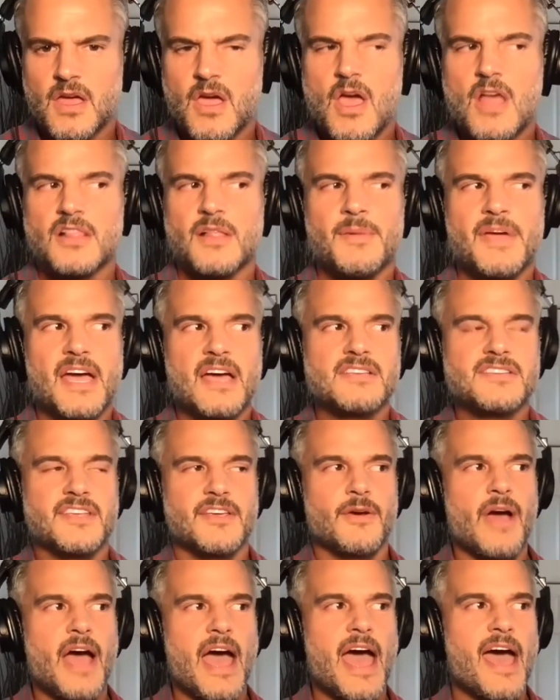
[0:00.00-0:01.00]
Let me ask you
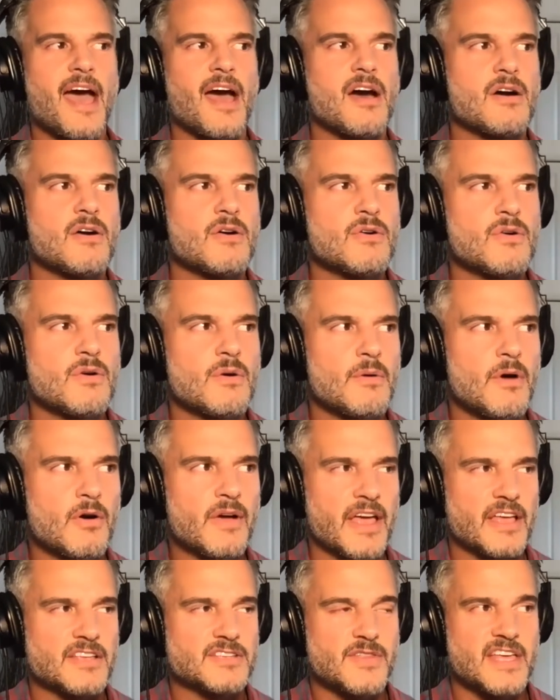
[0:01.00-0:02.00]
how,
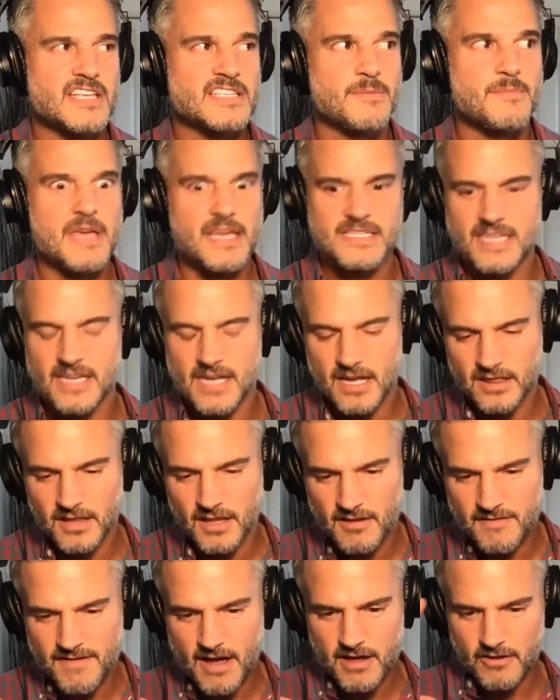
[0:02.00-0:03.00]
okay, so that's amazing. I
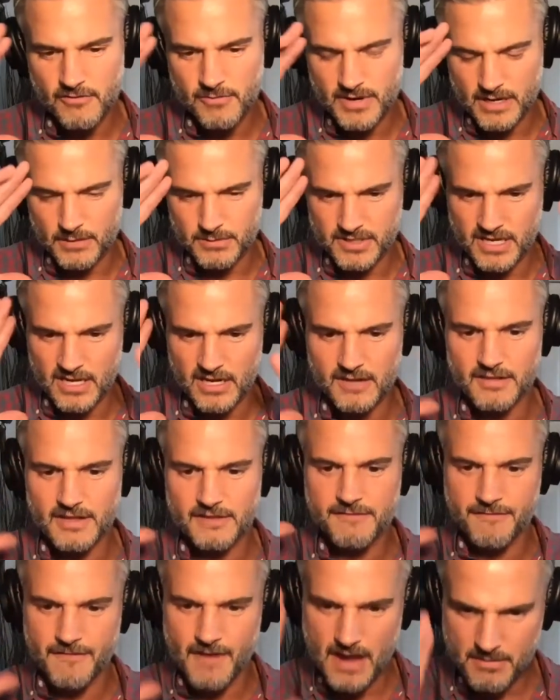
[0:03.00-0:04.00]
love how you've been able to kind of like
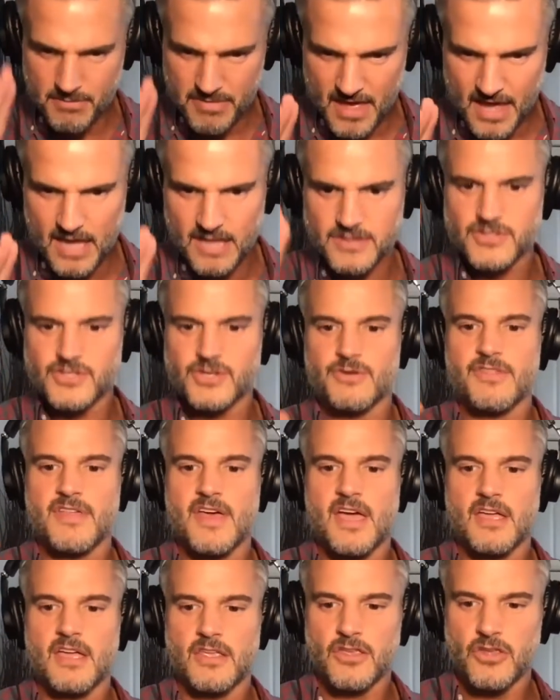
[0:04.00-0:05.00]
frame that so
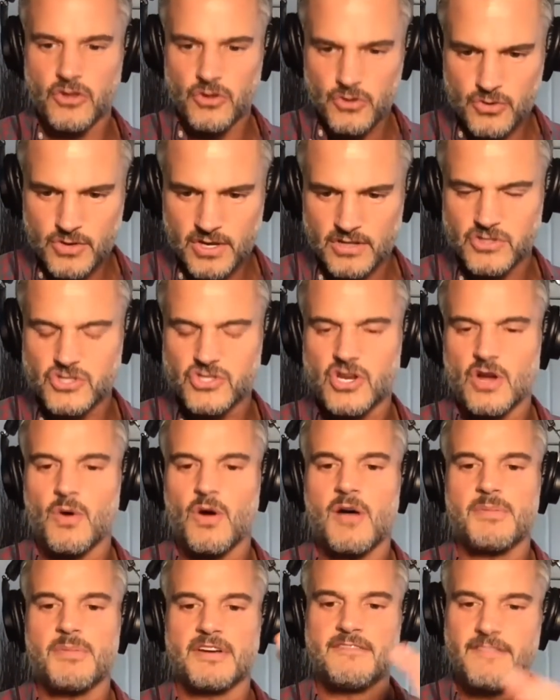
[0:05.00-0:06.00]
that you can show
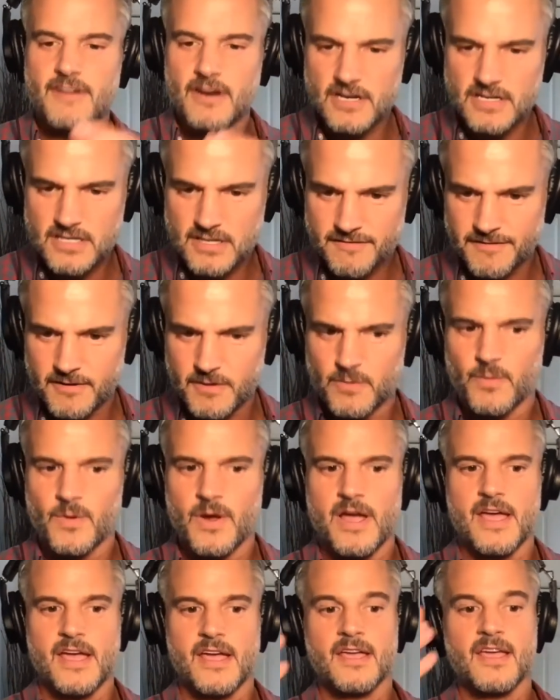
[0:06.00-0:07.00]
up in a very different
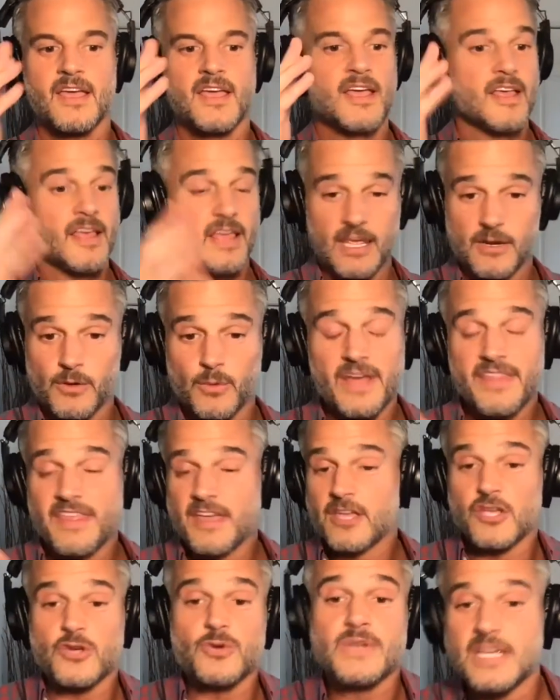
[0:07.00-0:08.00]
way, in a way that mm-hmm.
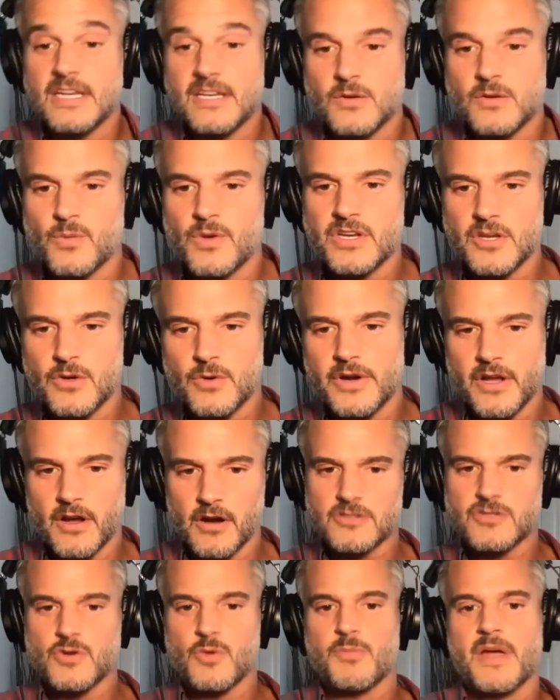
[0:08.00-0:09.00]
you needed when you were younger.
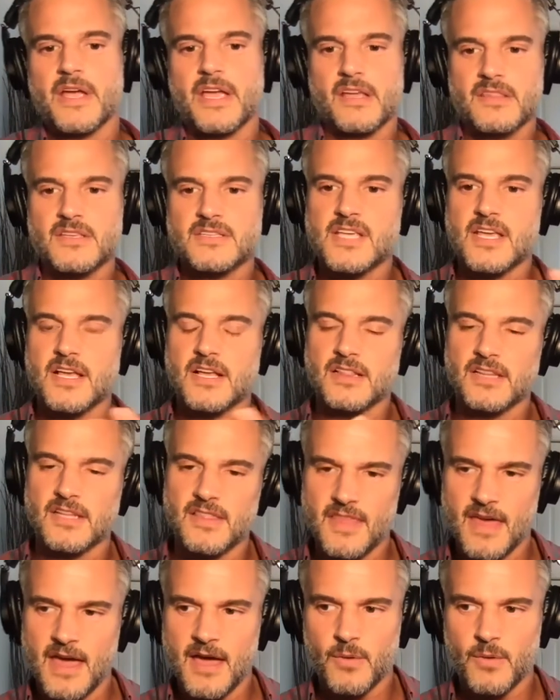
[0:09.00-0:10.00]
So breaking the cycle in
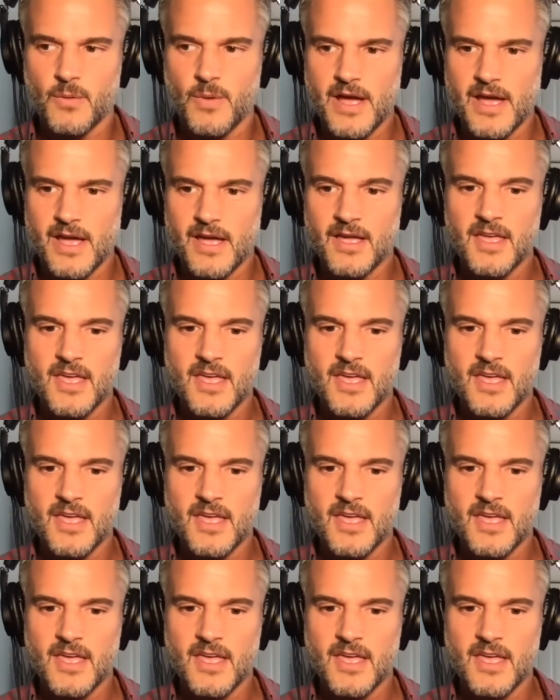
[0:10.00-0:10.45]
that way.